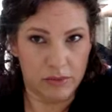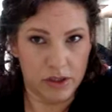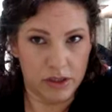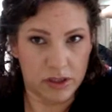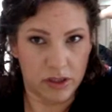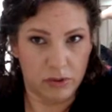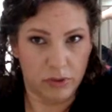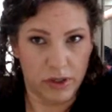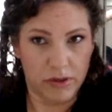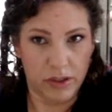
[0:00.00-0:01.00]
I'm just going to
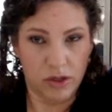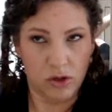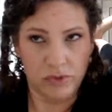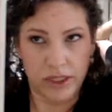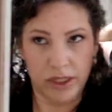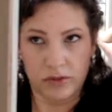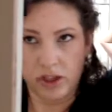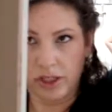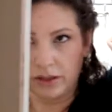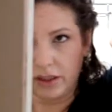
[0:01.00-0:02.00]
run the comb down
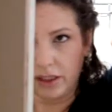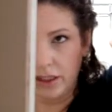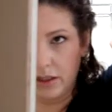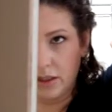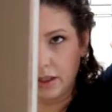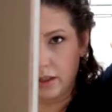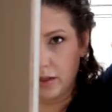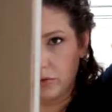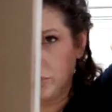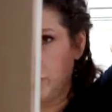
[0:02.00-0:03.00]
gently at the